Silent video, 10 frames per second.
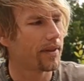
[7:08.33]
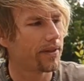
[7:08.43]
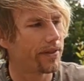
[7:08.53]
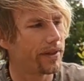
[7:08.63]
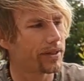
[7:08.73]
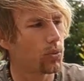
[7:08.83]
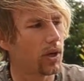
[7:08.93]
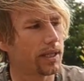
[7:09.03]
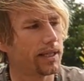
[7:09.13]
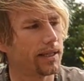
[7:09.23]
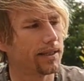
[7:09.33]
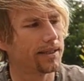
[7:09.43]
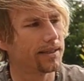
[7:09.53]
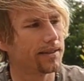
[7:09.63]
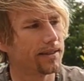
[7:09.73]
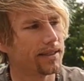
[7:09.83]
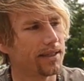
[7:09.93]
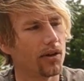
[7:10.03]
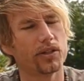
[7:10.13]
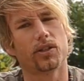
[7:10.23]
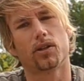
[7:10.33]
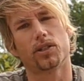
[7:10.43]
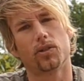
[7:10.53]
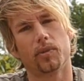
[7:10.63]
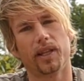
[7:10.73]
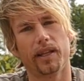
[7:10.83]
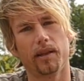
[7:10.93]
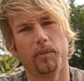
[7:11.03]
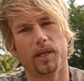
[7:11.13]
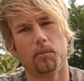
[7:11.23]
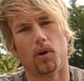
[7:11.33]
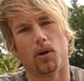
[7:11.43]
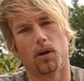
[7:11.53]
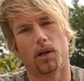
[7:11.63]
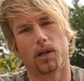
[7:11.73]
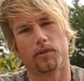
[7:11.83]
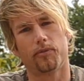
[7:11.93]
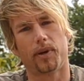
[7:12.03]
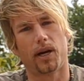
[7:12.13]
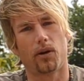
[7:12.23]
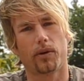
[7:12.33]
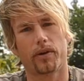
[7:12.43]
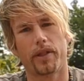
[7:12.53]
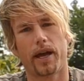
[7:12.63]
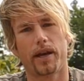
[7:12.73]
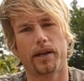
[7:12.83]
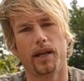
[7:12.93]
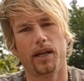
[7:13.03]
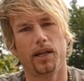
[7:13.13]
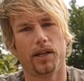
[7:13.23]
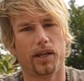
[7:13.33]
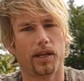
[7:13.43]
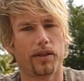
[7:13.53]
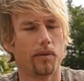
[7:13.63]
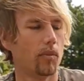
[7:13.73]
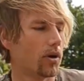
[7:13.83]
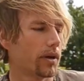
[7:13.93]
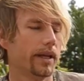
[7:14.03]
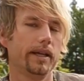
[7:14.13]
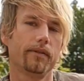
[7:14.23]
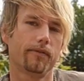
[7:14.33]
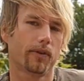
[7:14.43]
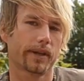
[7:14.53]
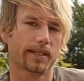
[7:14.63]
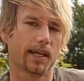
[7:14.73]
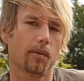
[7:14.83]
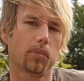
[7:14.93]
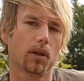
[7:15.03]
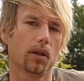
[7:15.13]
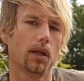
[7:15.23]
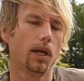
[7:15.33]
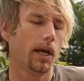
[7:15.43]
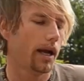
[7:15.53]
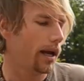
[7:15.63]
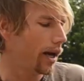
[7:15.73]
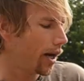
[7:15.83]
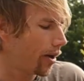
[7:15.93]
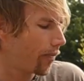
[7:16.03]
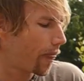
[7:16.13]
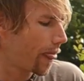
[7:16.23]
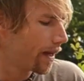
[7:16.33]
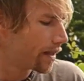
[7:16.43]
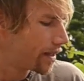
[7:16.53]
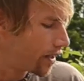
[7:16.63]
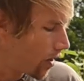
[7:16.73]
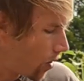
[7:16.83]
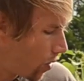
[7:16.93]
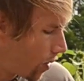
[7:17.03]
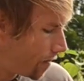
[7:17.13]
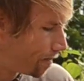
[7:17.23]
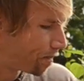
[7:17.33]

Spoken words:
This one is going to consume a little bit more of power than the Merlin, for example. So